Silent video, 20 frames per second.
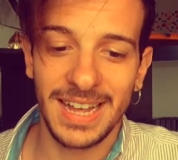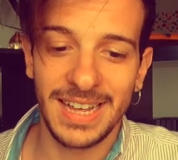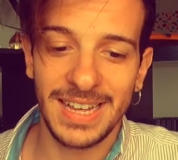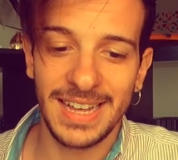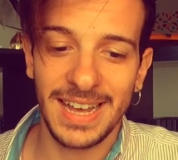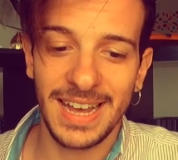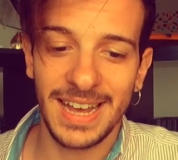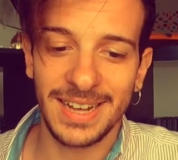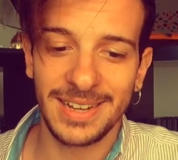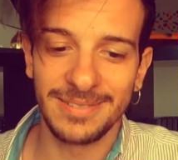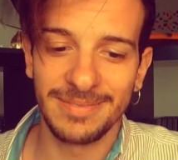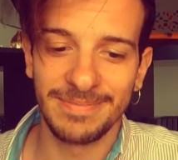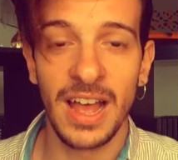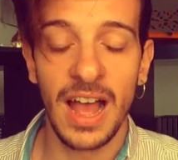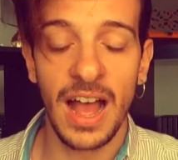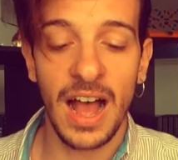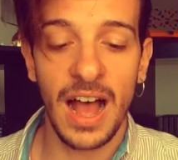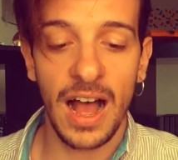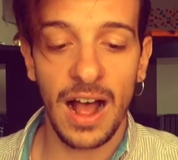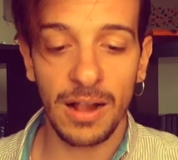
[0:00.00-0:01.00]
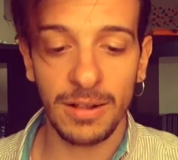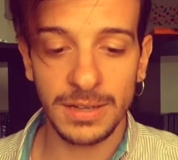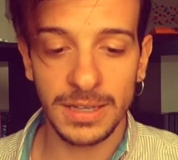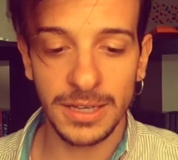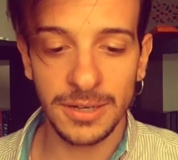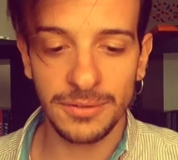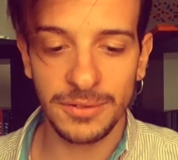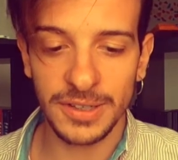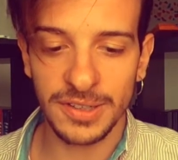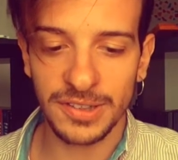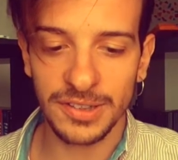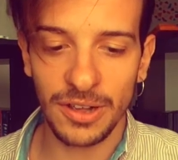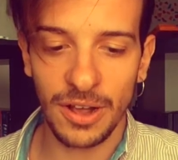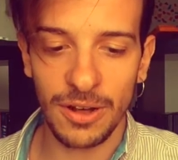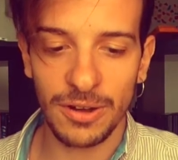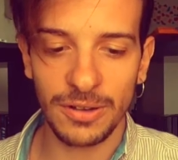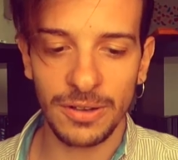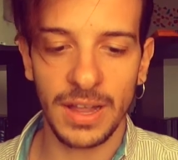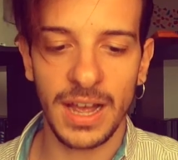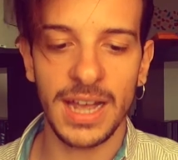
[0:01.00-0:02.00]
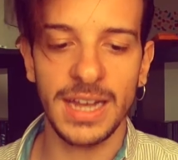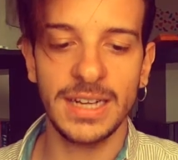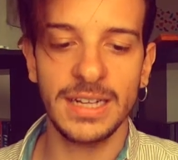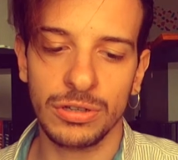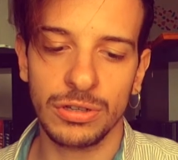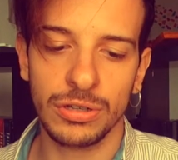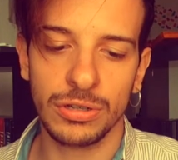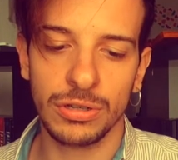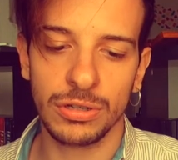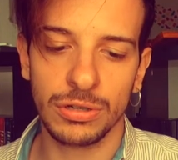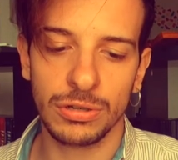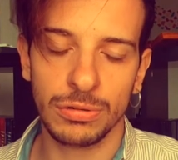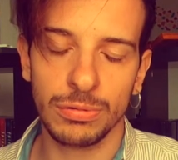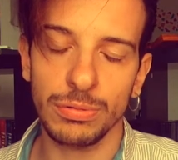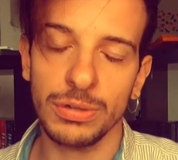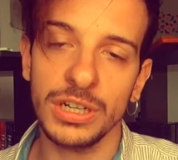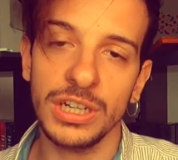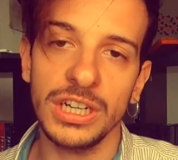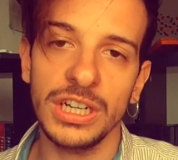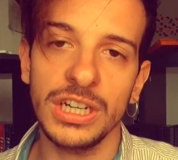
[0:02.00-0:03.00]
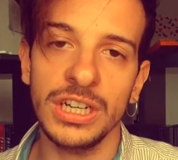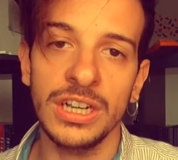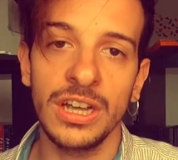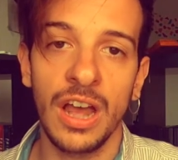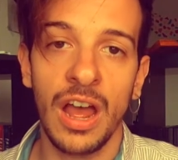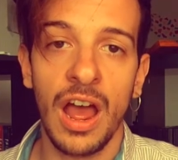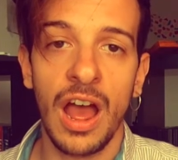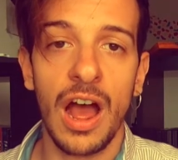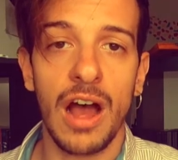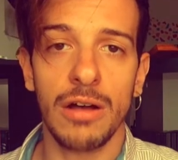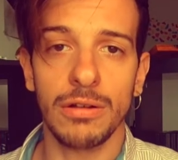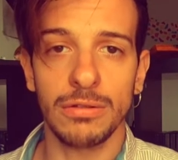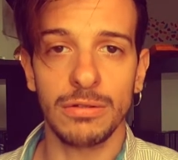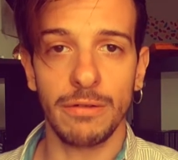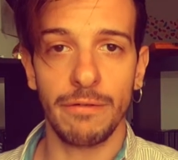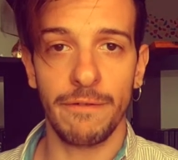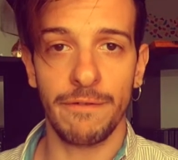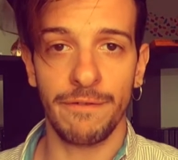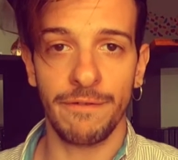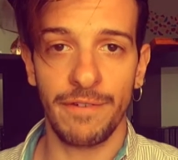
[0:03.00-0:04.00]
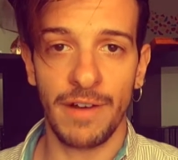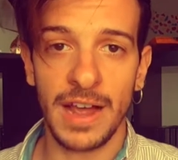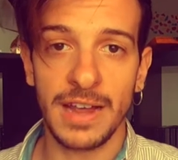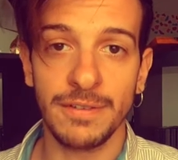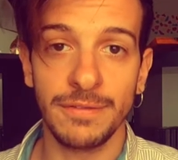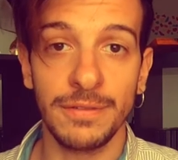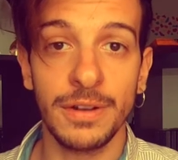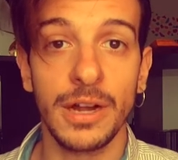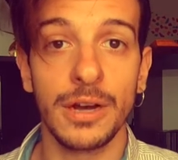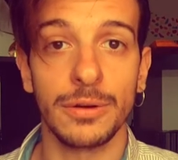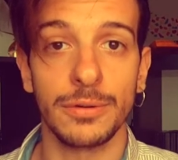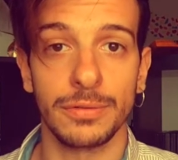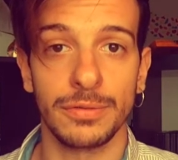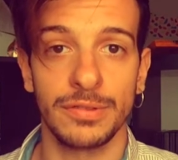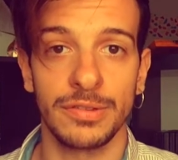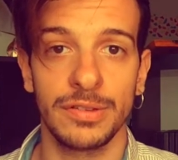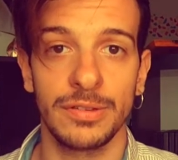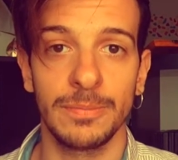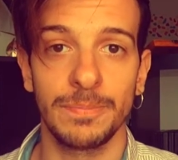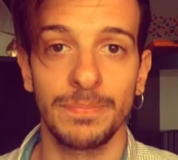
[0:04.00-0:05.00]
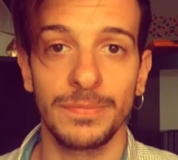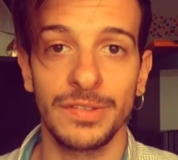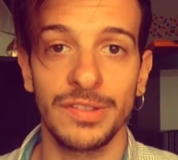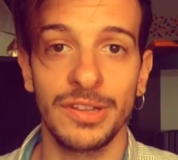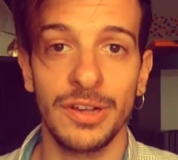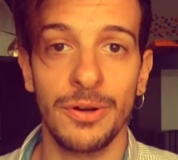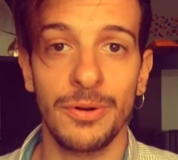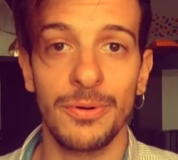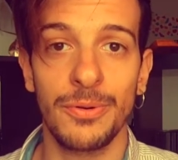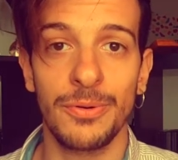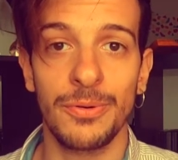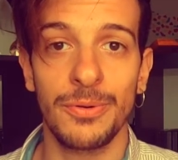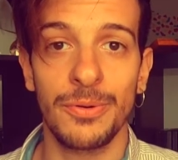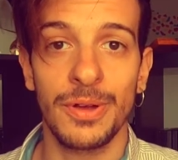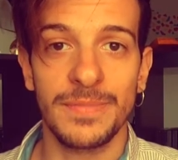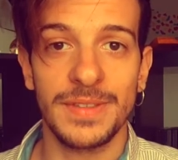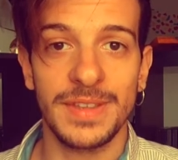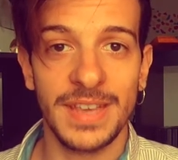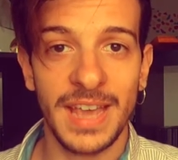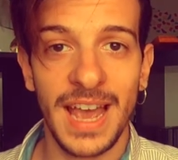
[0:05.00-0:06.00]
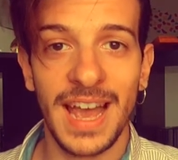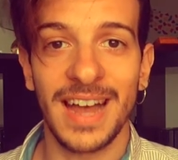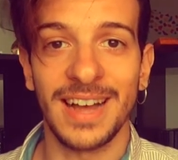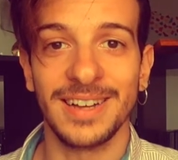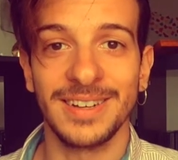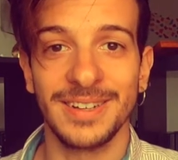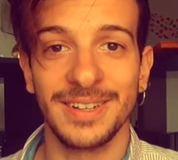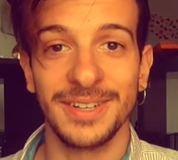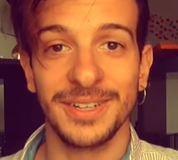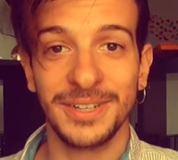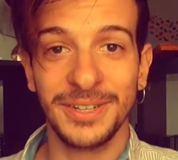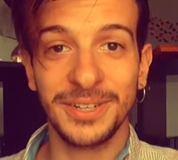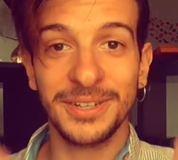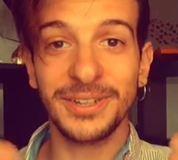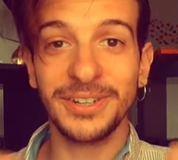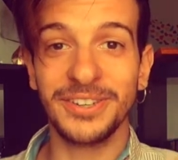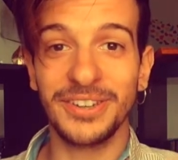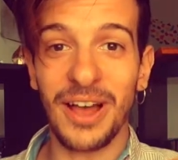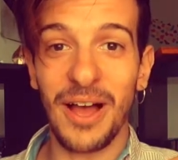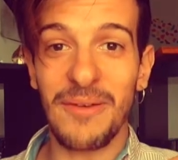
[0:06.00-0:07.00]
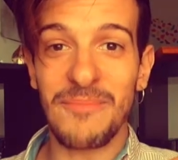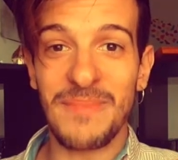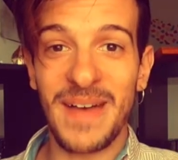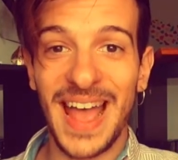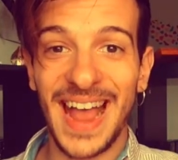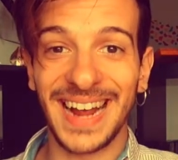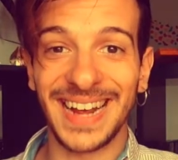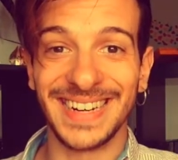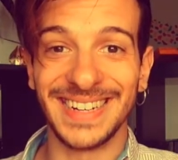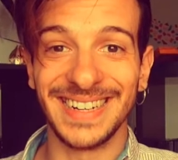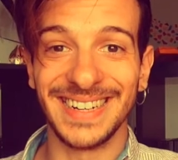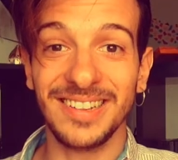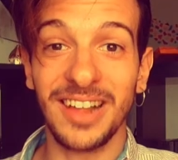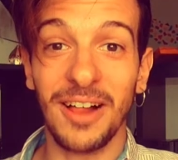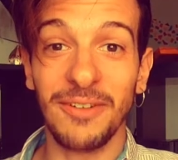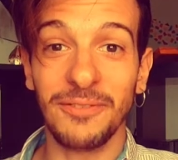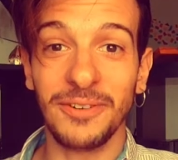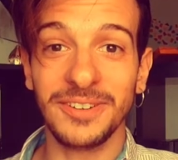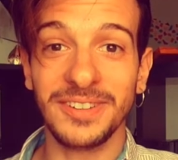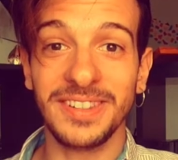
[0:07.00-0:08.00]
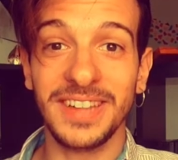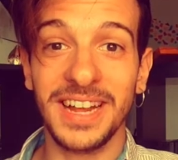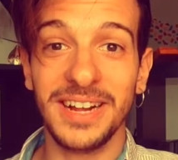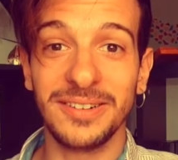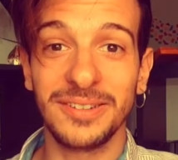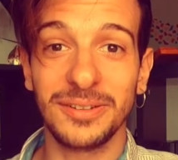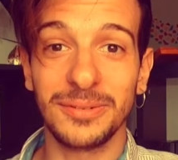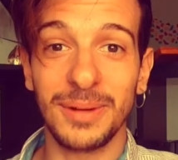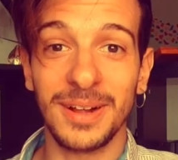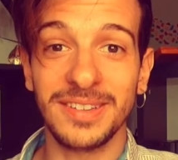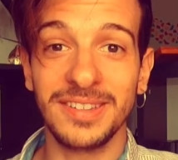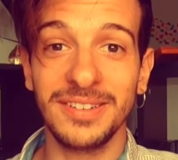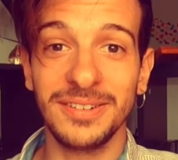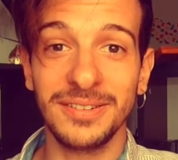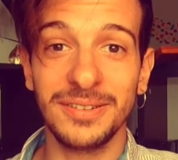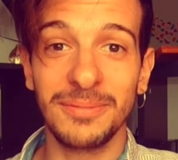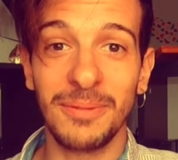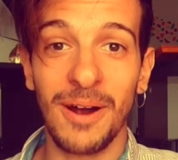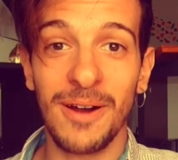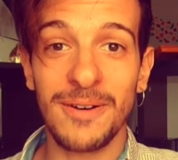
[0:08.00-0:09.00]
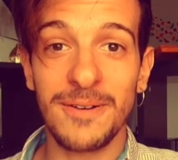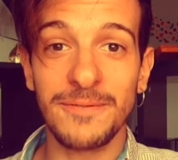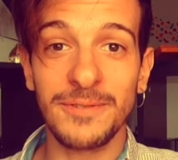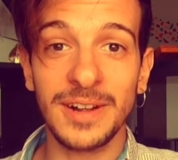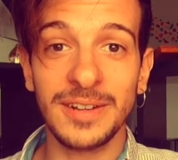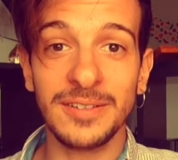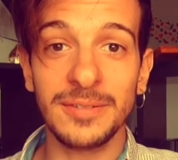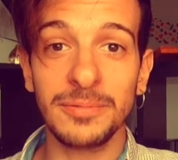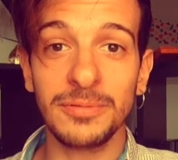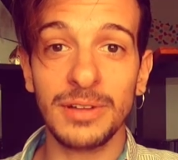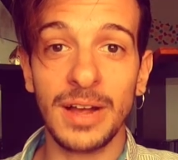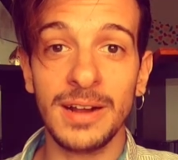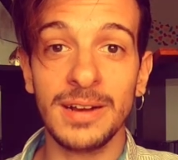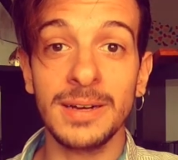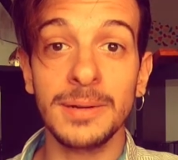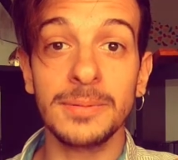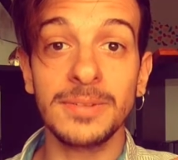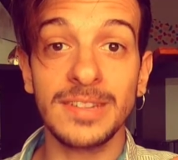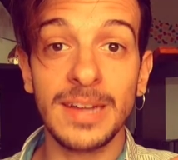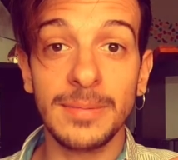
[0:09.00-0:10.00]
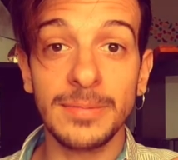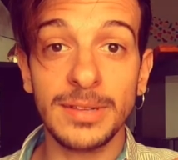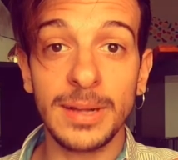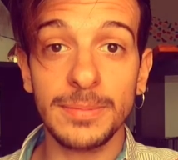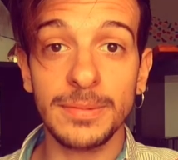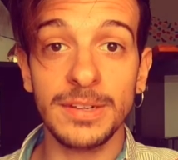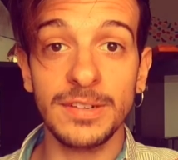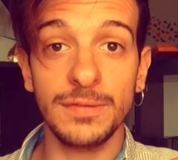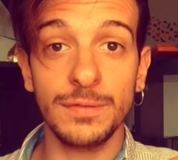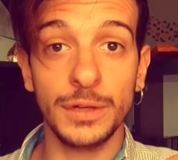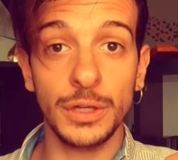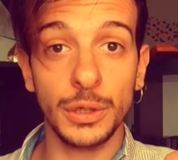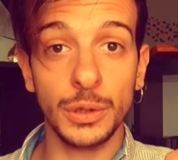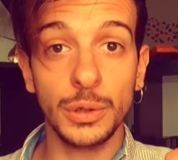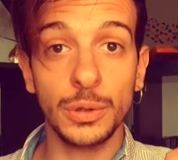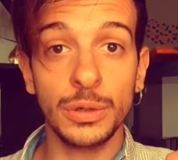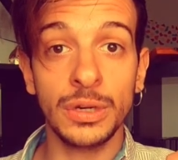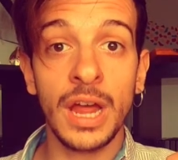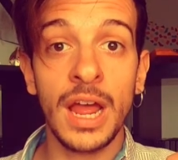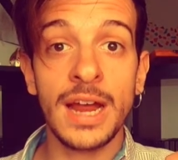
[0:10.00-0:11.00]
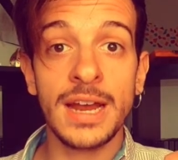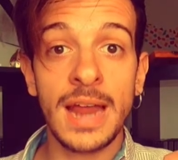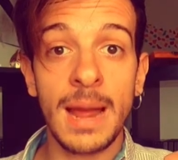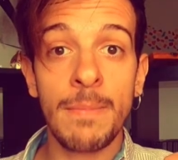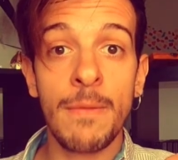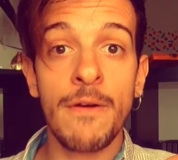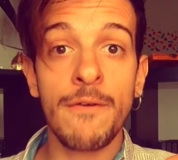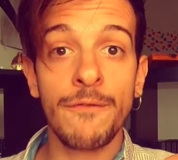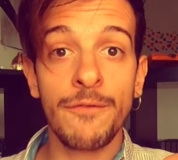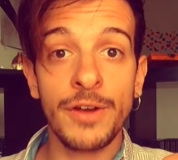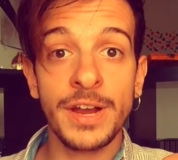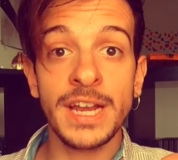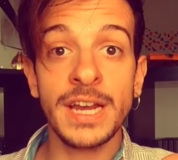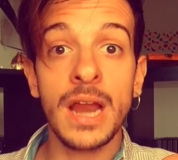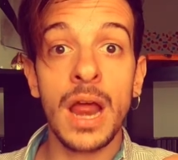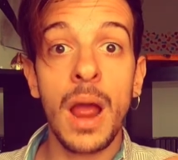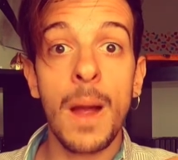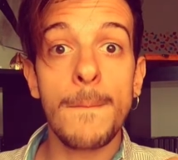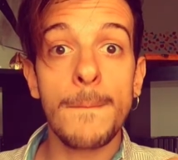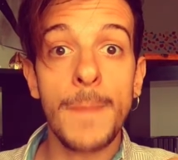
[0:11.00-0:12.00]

Yeah, I'll give this song like 3 out of 5 no's. So yeah, good job, Meghan. That's all for today, YouTube. I'll see you tomorrow. Don't forget to subscribe and give a thumbs up this video. Good damn freaking.